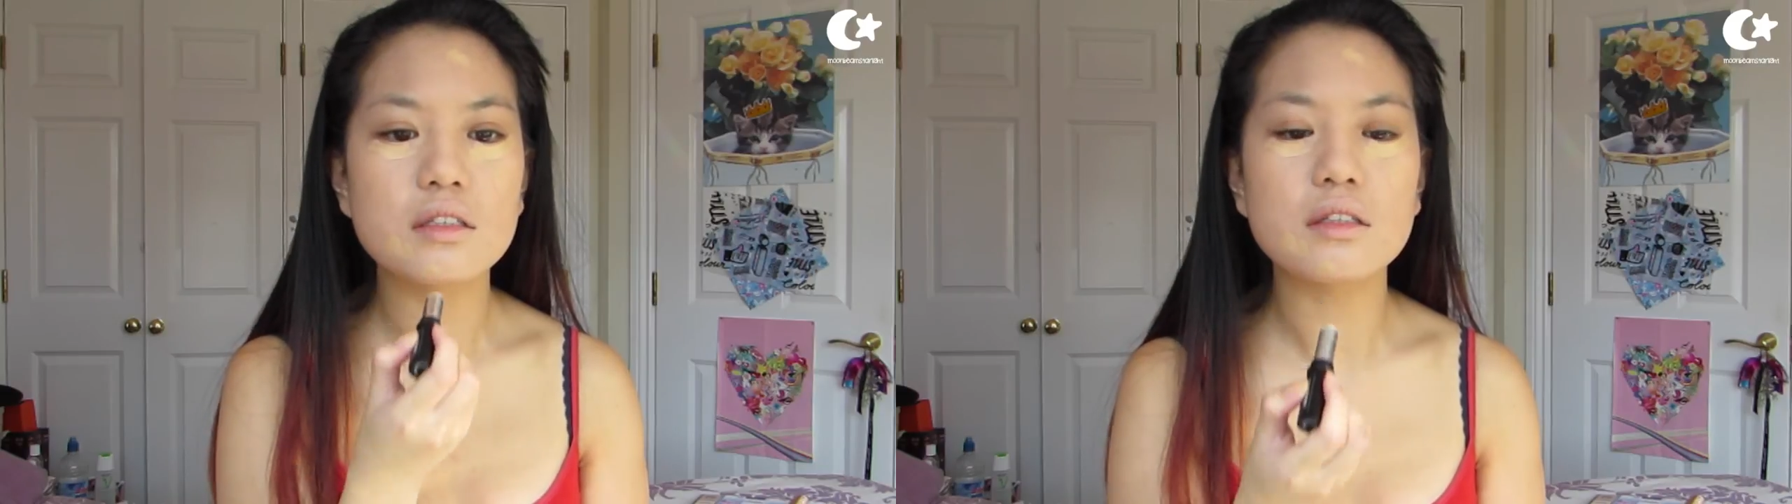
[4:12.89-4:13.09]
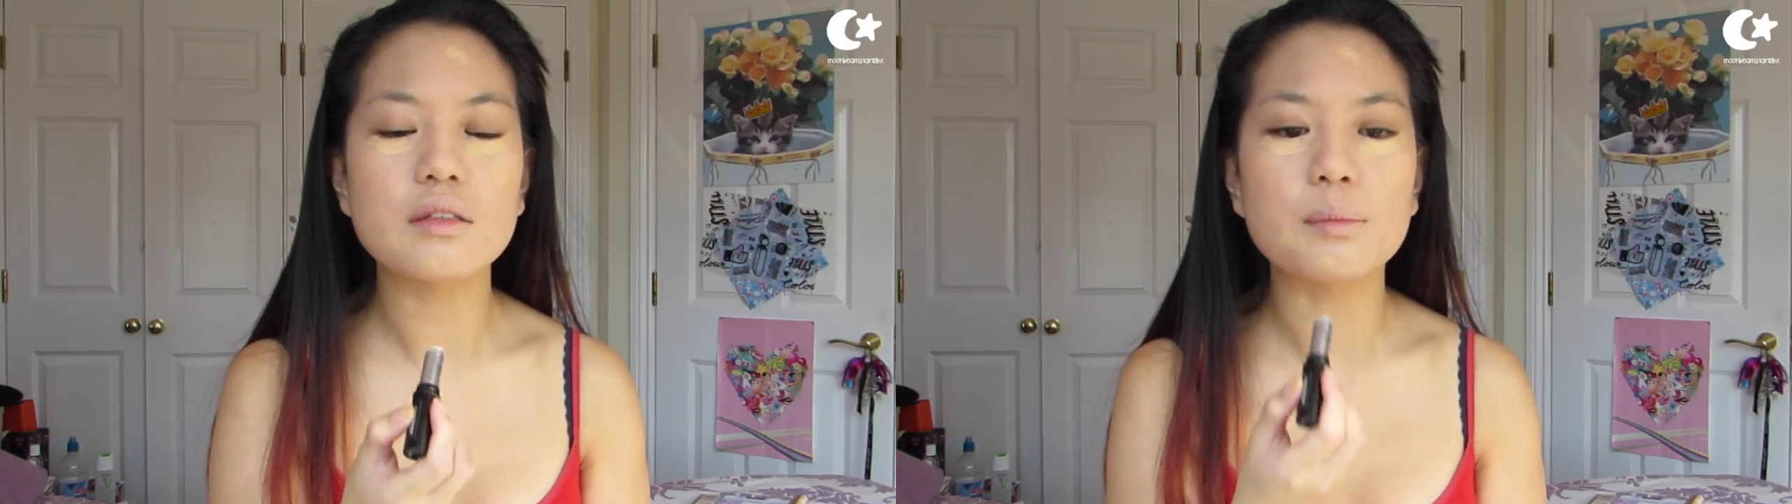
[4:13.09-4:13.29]

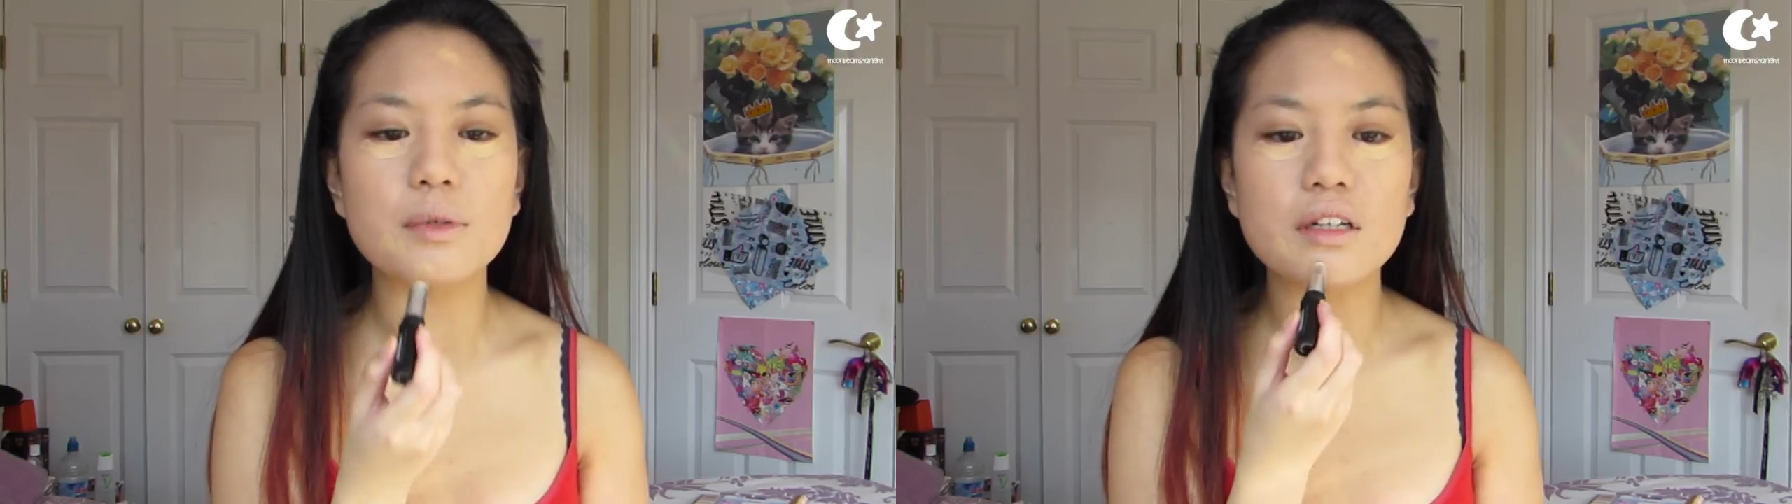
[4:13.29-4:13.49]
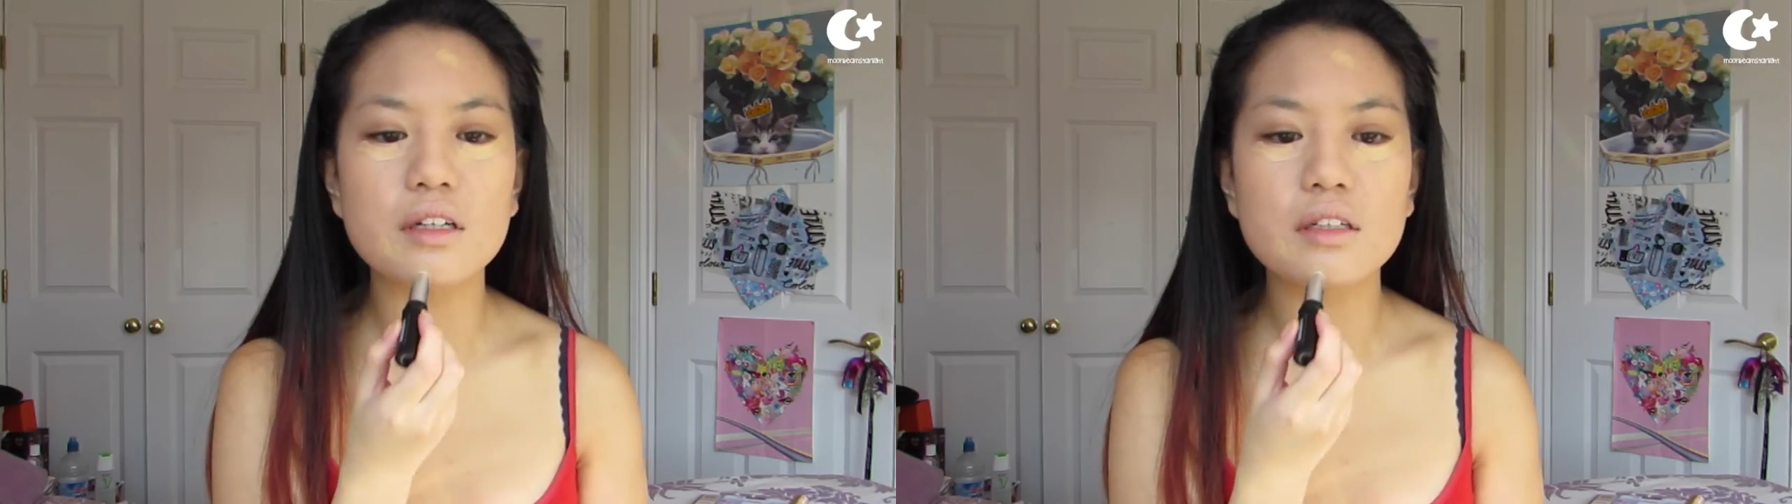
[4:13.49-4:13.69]
There's a
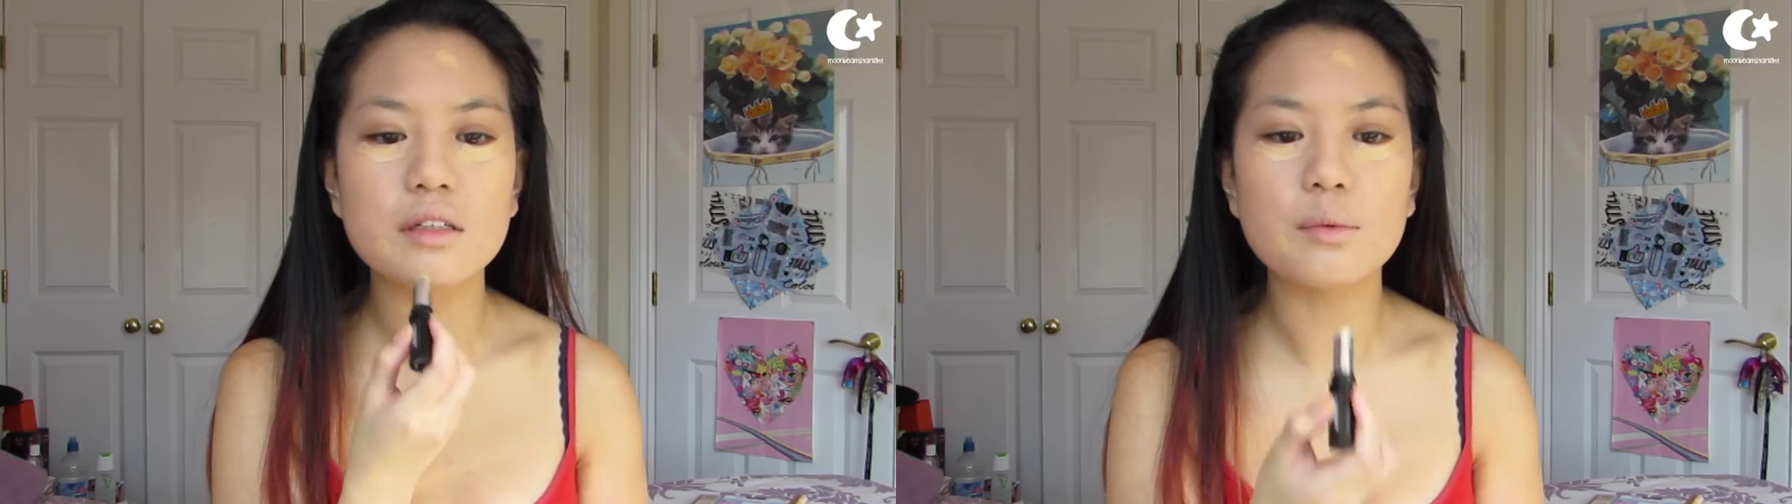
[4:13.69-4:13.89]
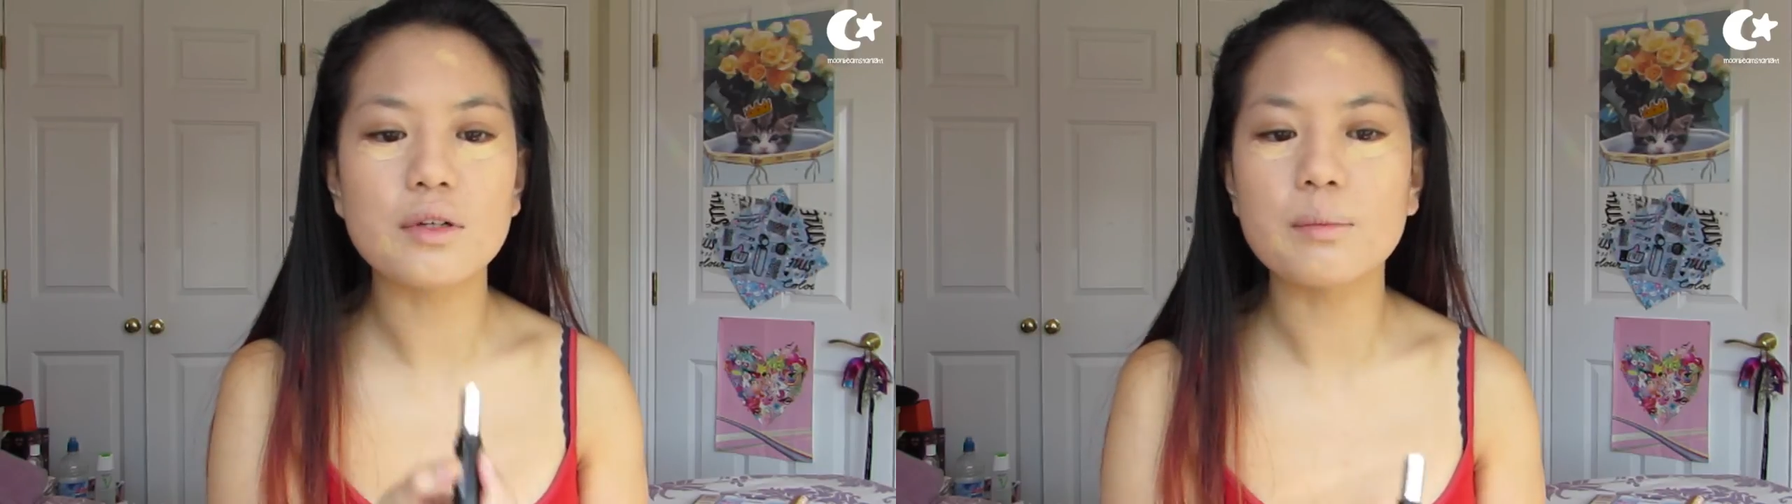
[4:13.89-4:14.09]
big
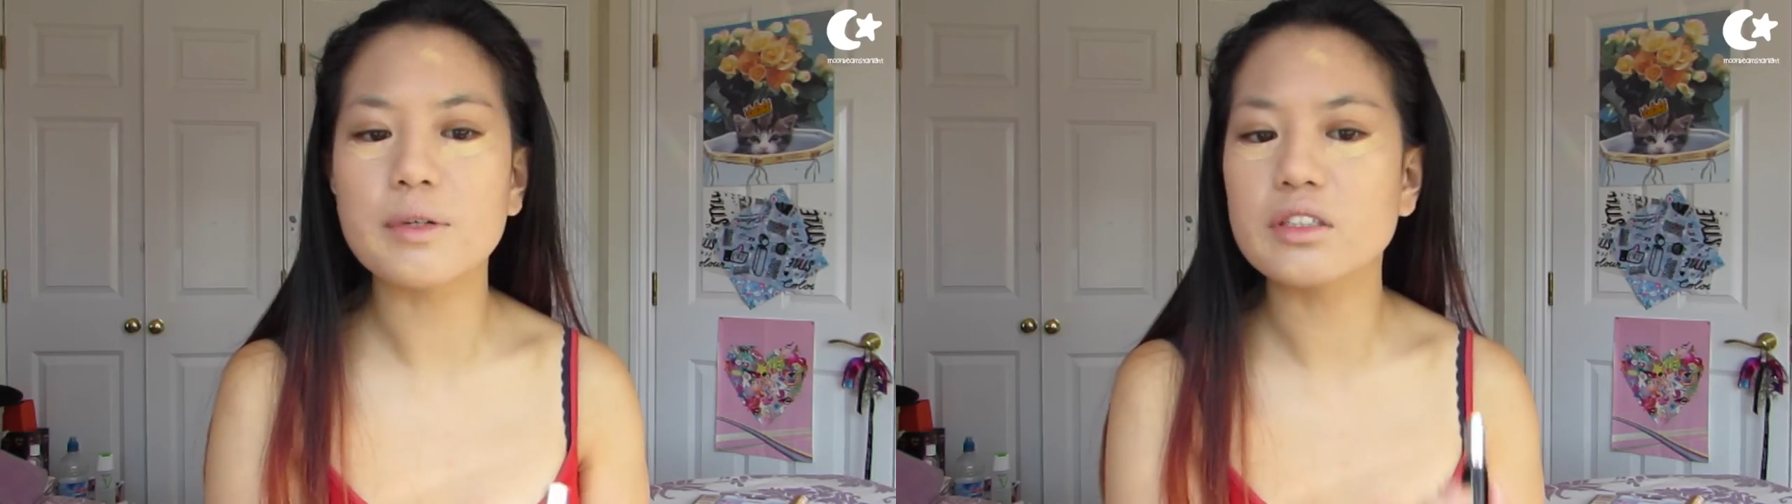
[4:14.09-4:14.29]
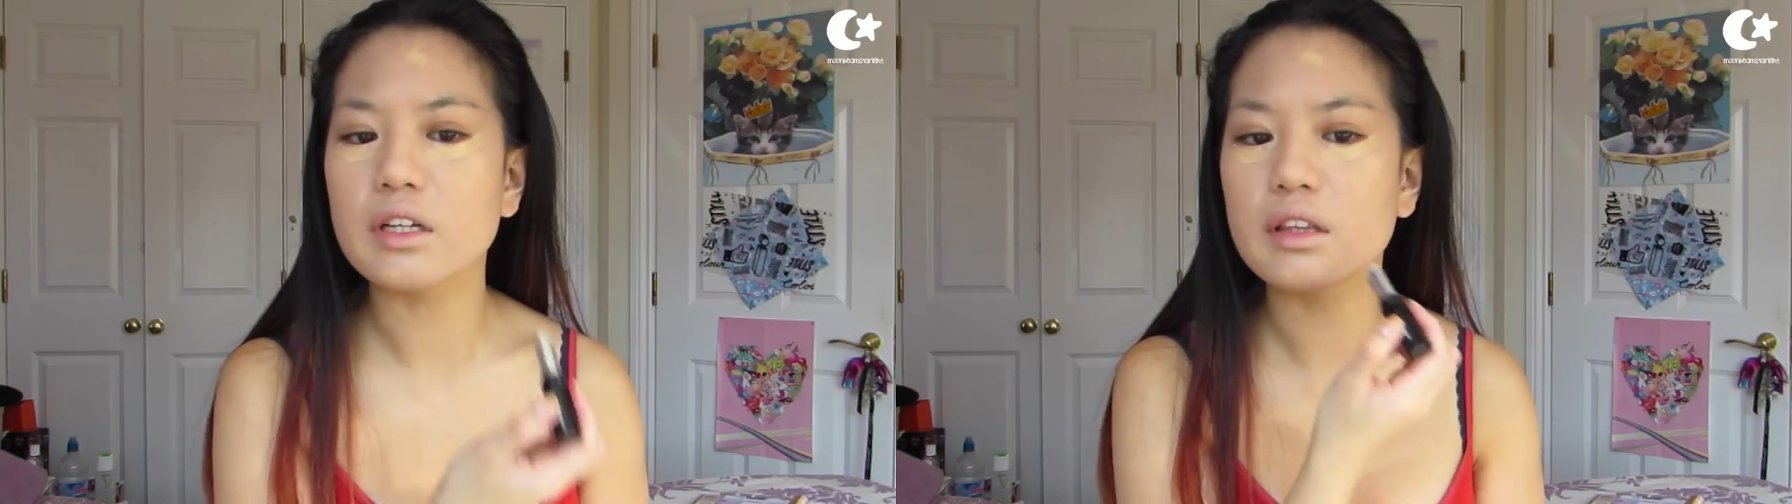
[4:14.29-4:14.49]
one on
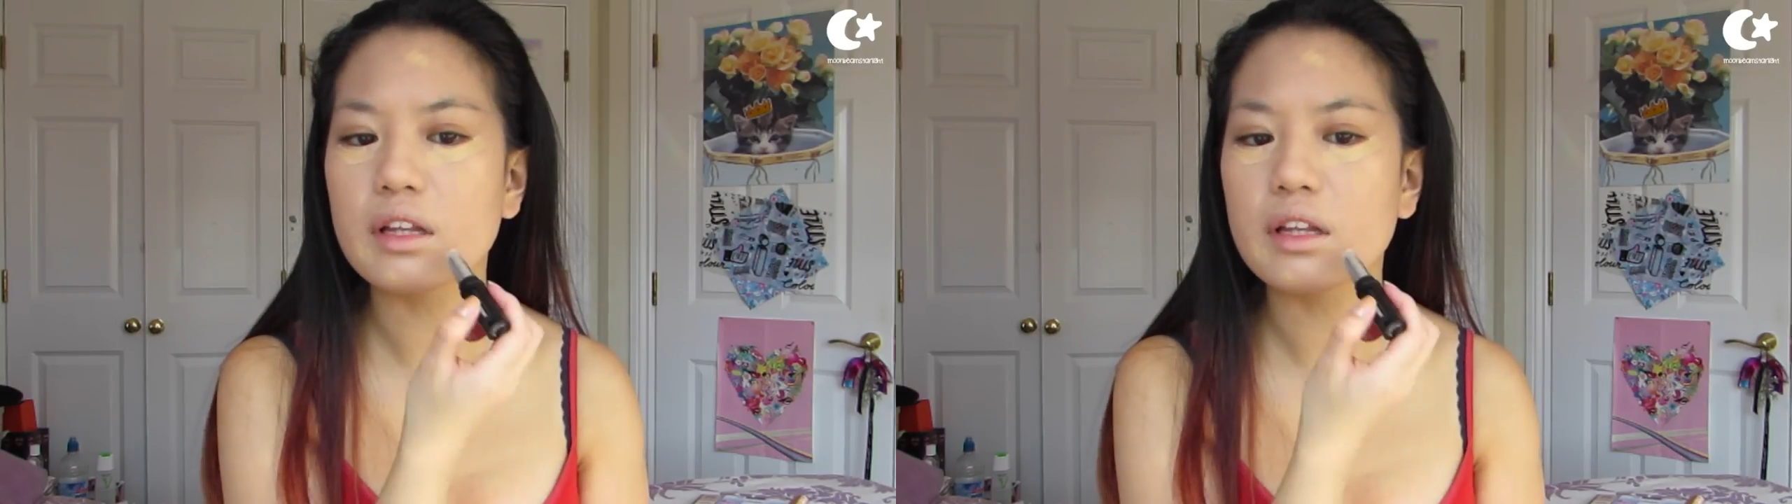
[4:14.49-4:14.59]
my chin